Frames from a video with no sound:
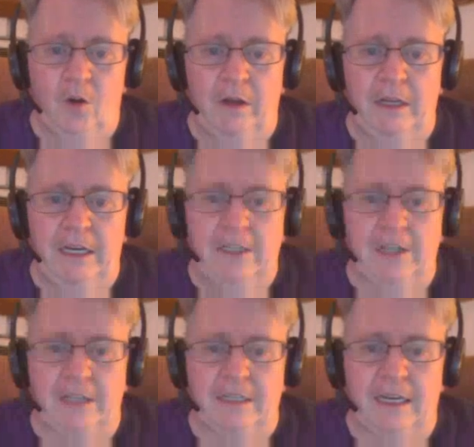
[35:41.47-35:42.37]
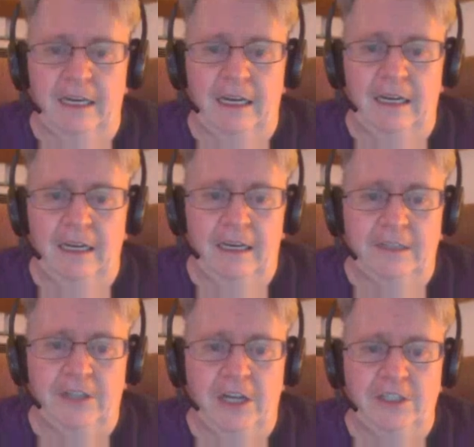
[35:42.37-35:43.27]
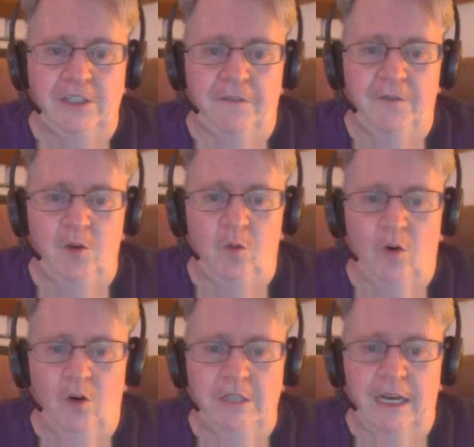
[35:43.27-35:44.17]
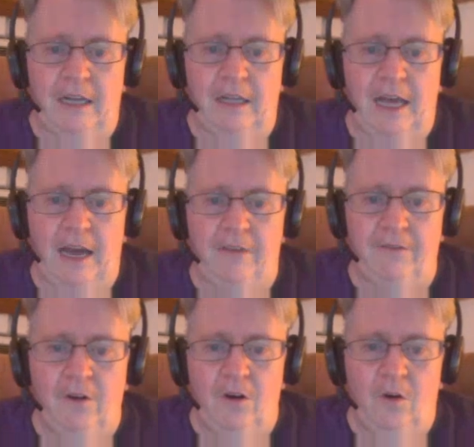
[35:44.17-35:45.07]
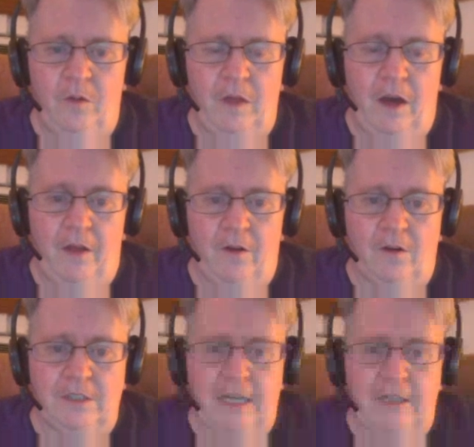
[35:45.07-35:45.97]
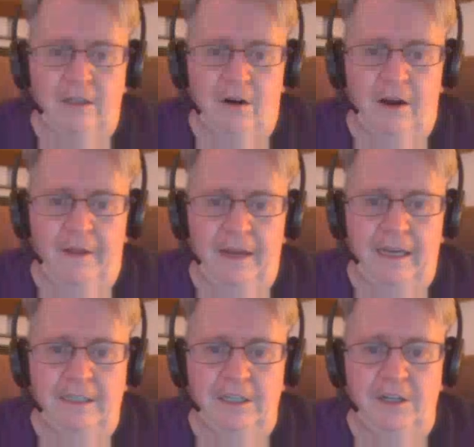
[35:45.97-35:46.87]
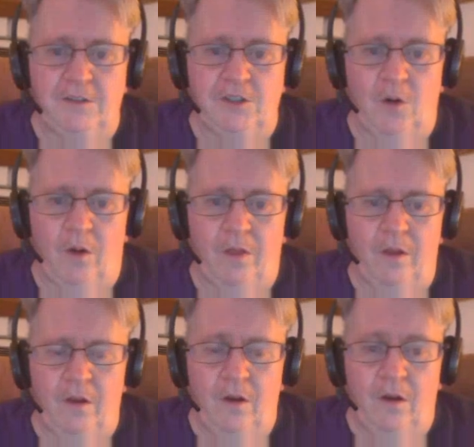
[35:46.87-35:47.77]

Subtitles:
Quickly he shuts it again, exchanges a few words and a laugh with the other Zentalar, and then continues north.